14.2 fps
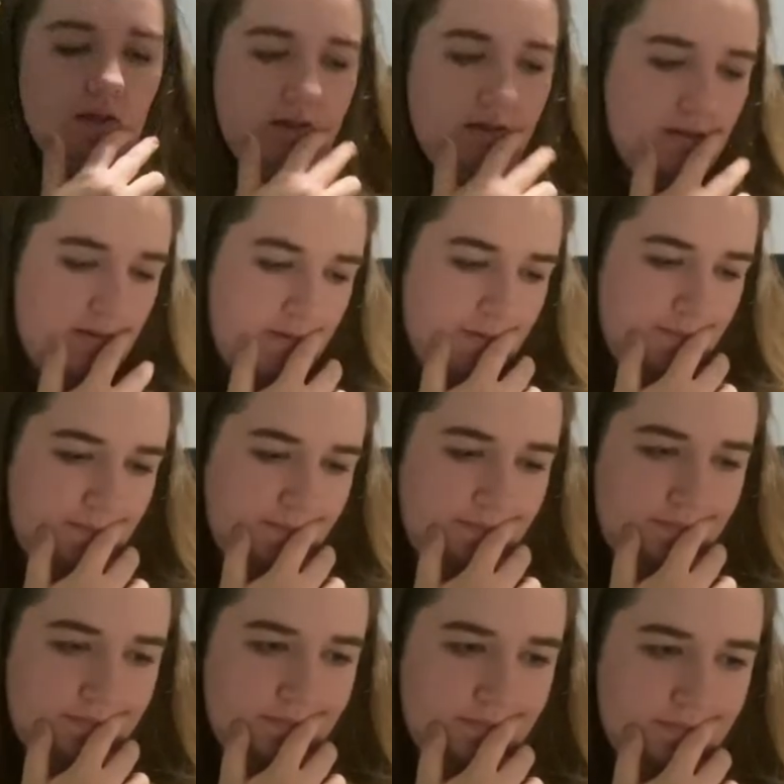
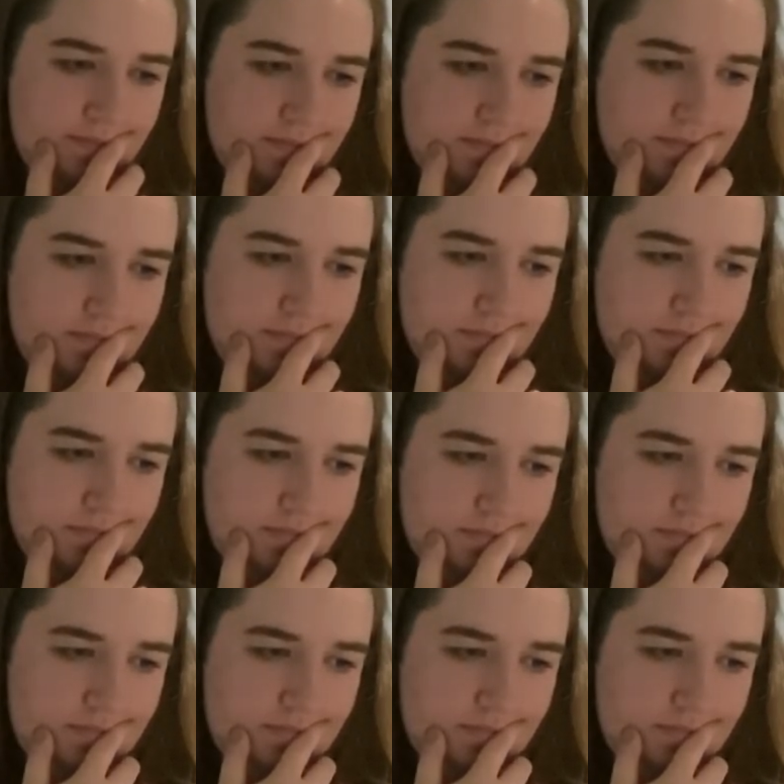[no speech]